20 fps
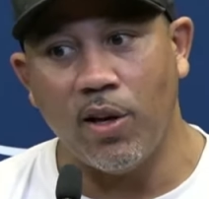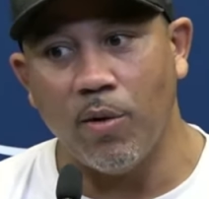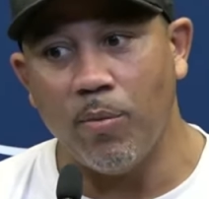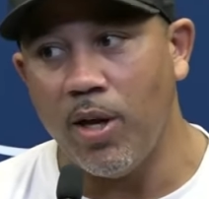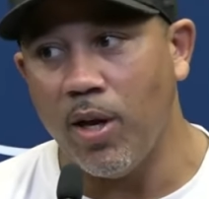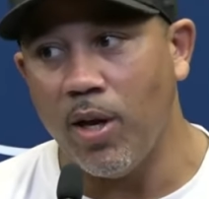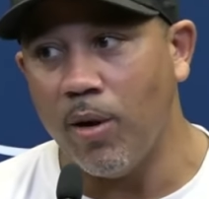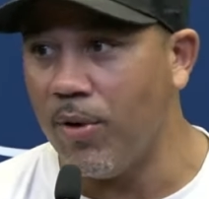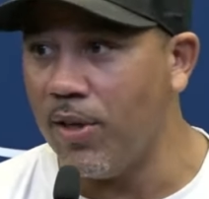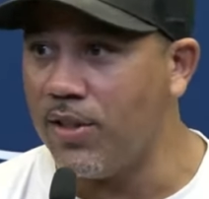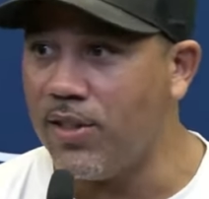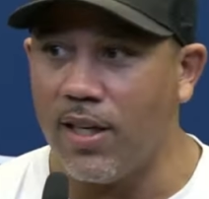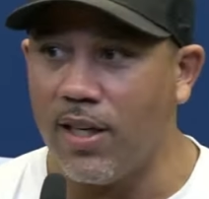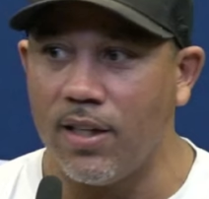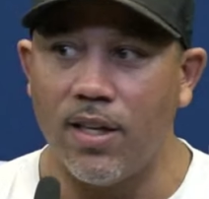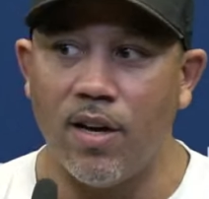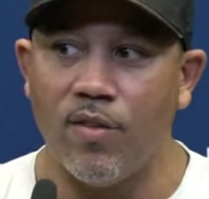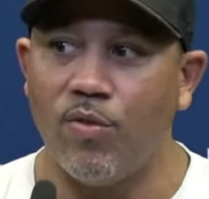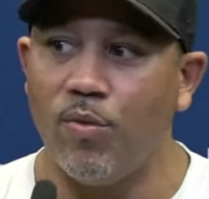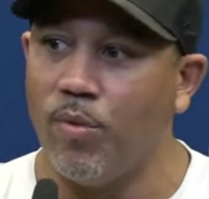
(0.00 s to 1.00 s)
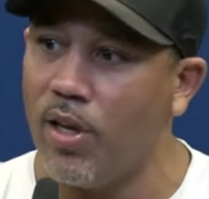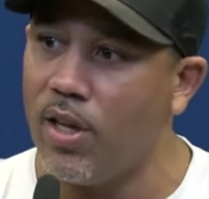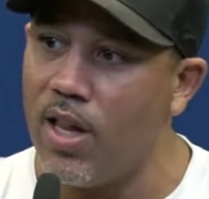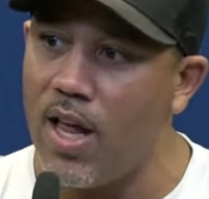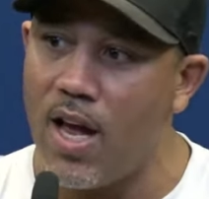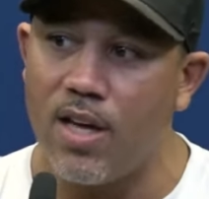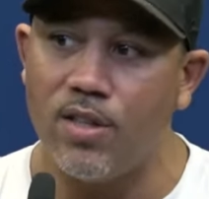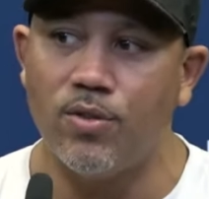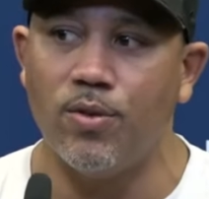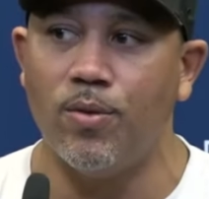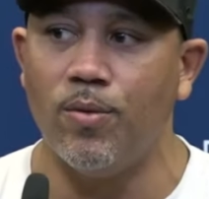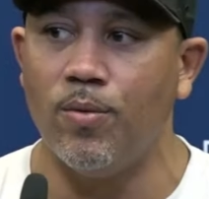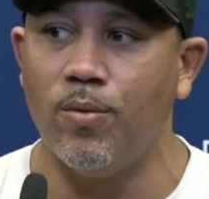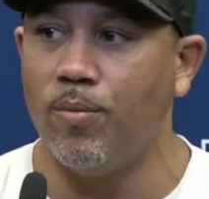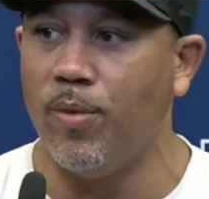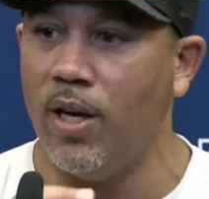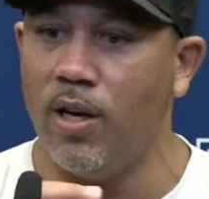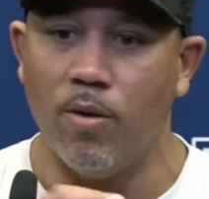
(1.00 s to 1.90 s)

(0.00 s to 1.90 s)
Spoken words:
to be able to take that from the classroom